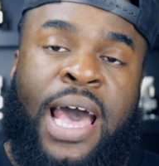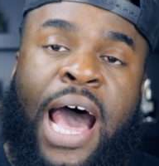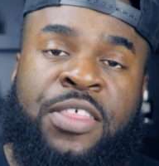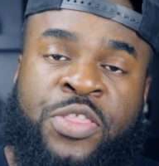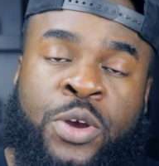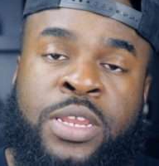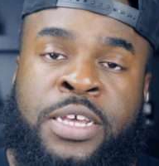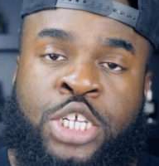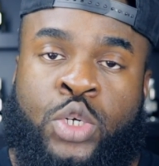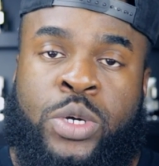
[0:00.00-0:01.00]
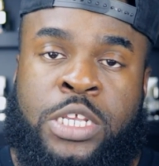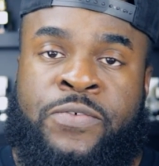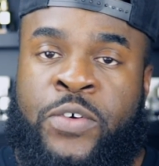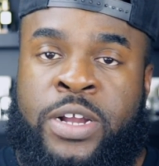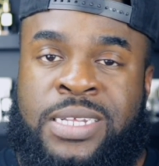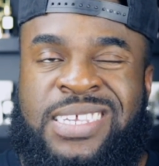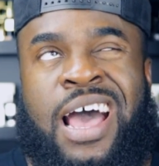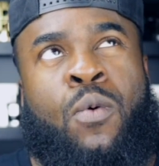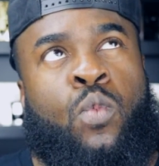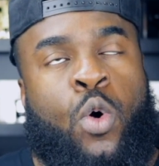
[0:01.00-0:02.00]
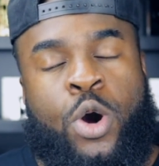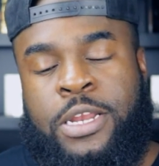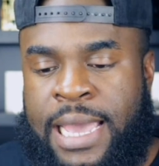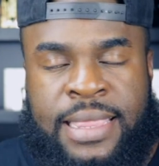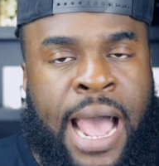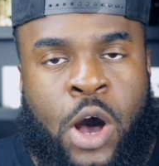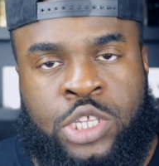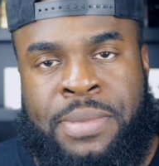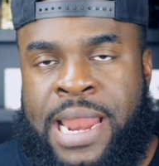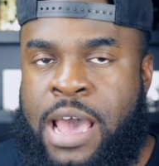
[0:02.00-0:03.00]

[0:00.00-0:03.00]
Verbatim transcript: I thoroughly enjoy this fragrance. I wore it in the house, man.